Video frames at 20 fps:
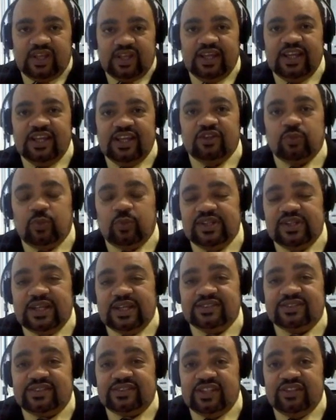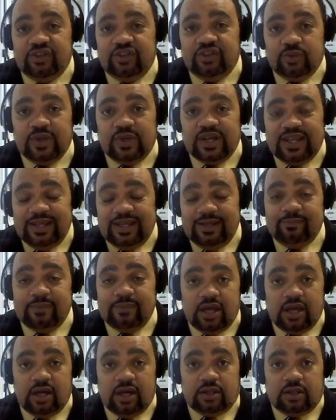is when they send you an
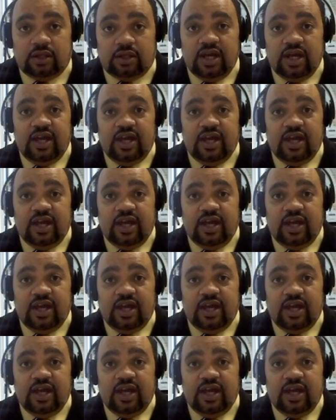email